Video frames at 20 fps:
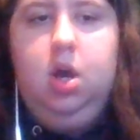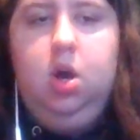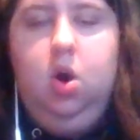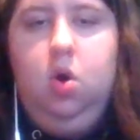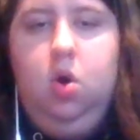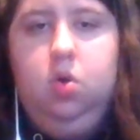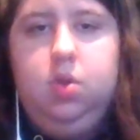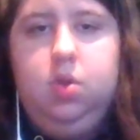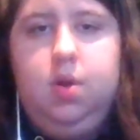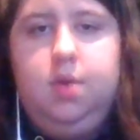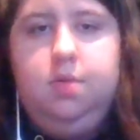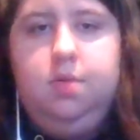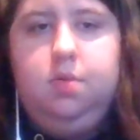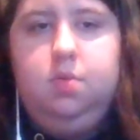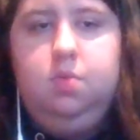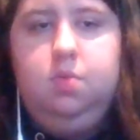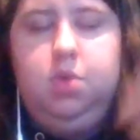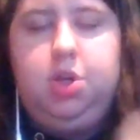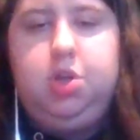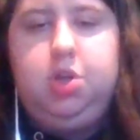whole note,
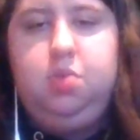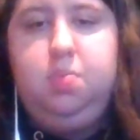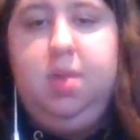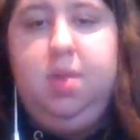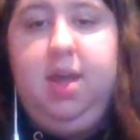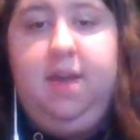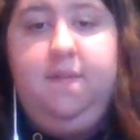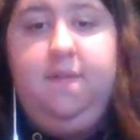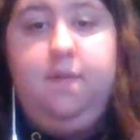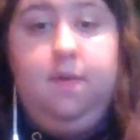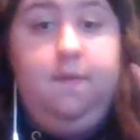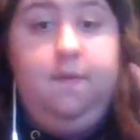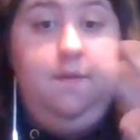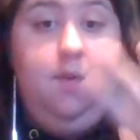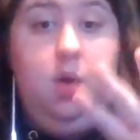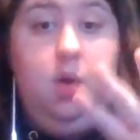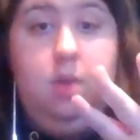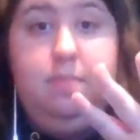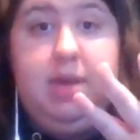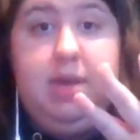which you play for
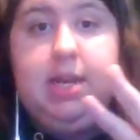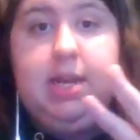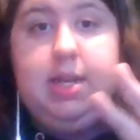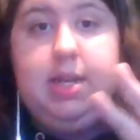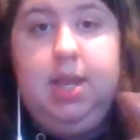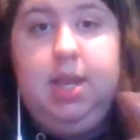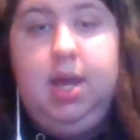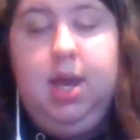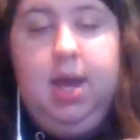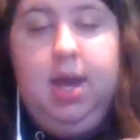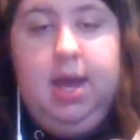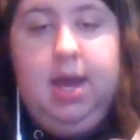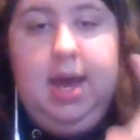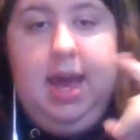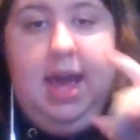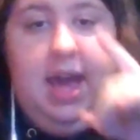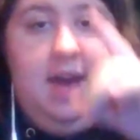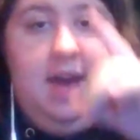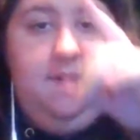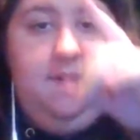4 beats, a
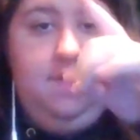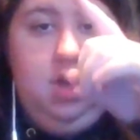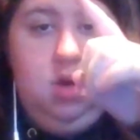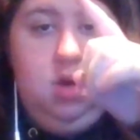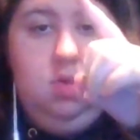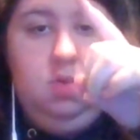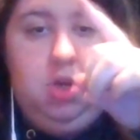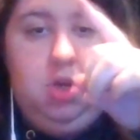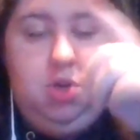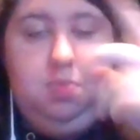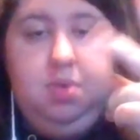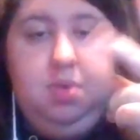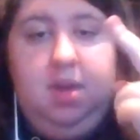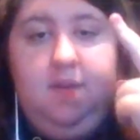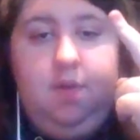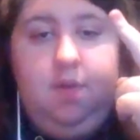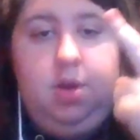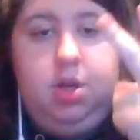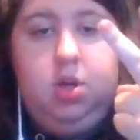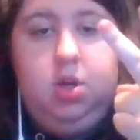half note, which you play
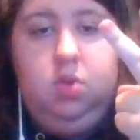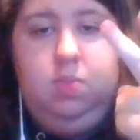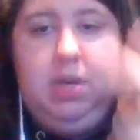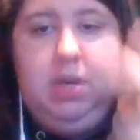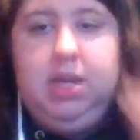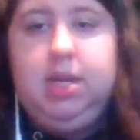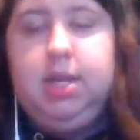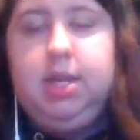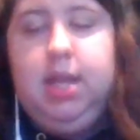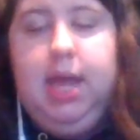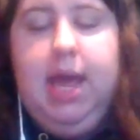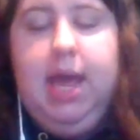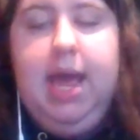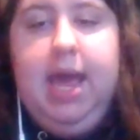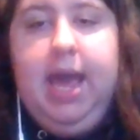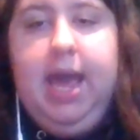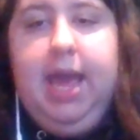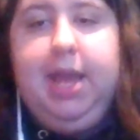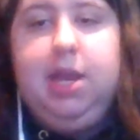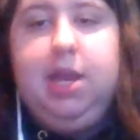for 2 beats,
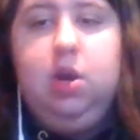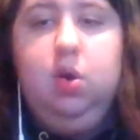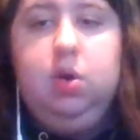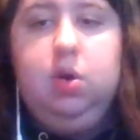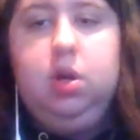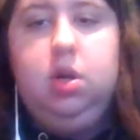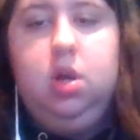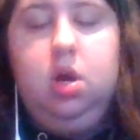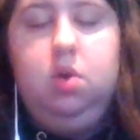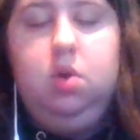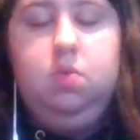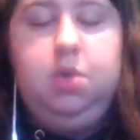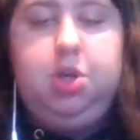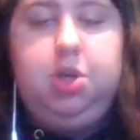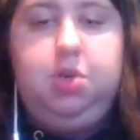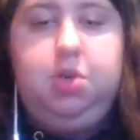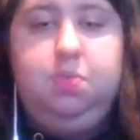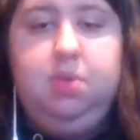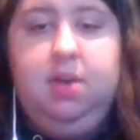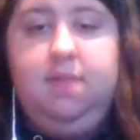a quarter note, which
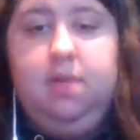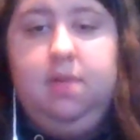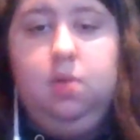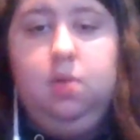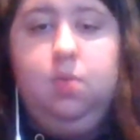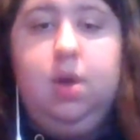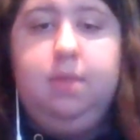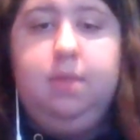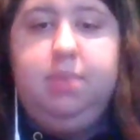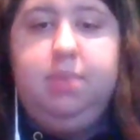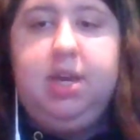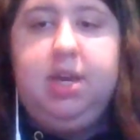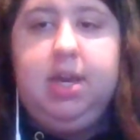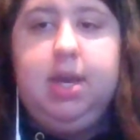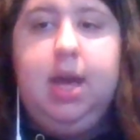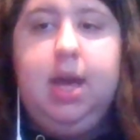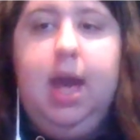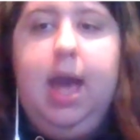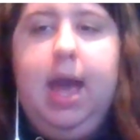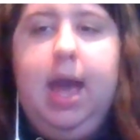you play for 1
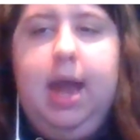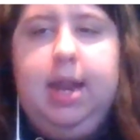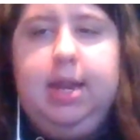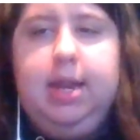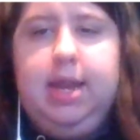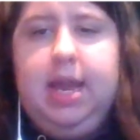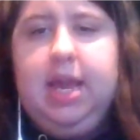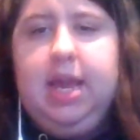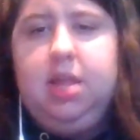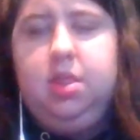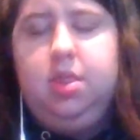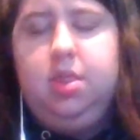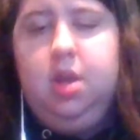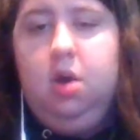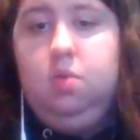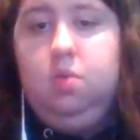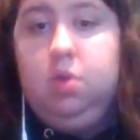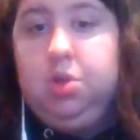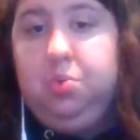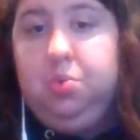beat, and an eighth
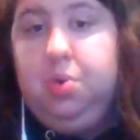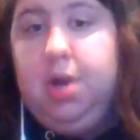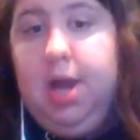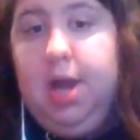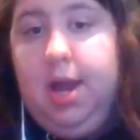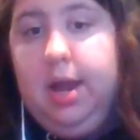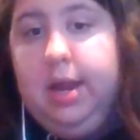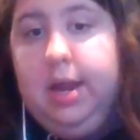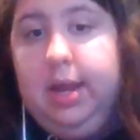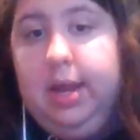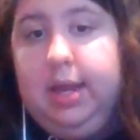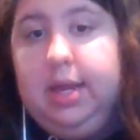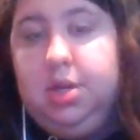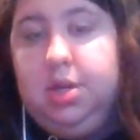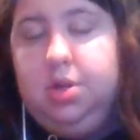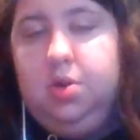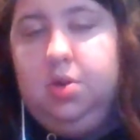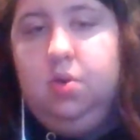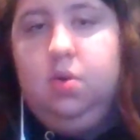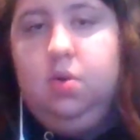note, which we're not going to get
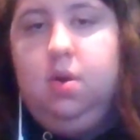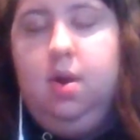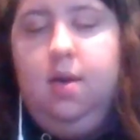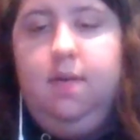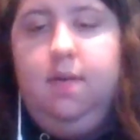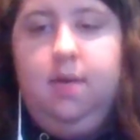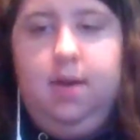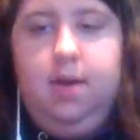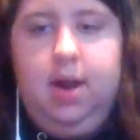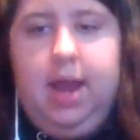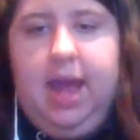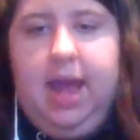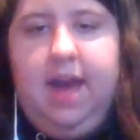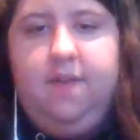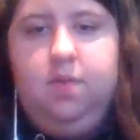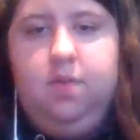to, for a half